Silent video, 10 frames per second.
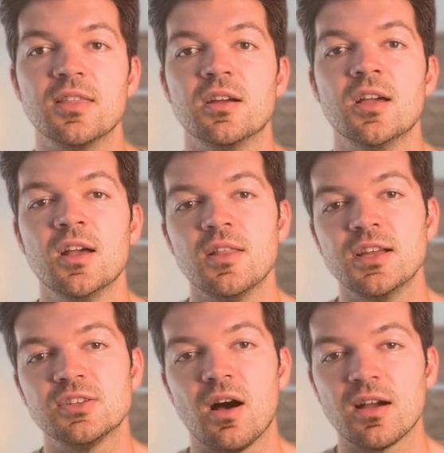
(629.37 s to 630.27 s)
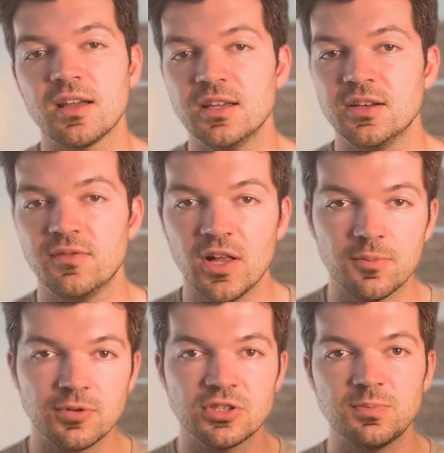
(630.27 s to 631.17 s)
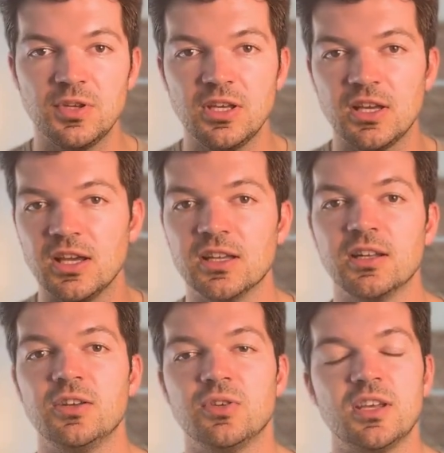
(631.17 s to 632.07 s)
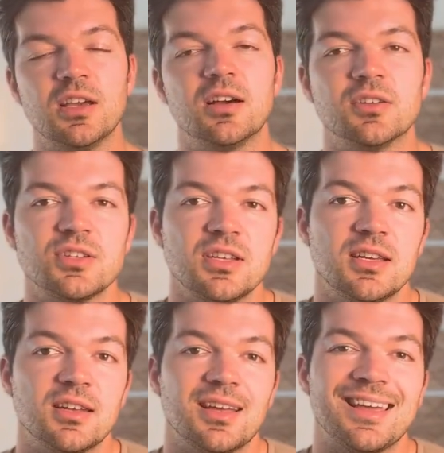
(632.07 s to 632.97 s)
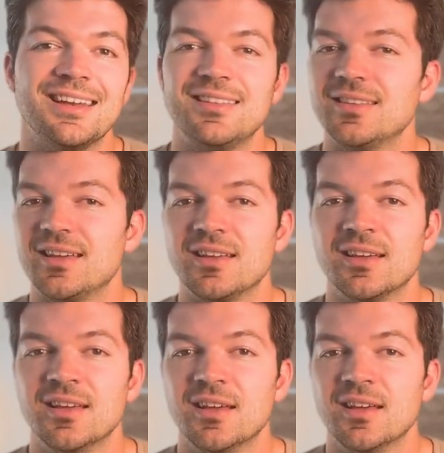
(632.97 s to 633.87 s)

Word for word: They they talk in developer speak, and you can't understand like anything.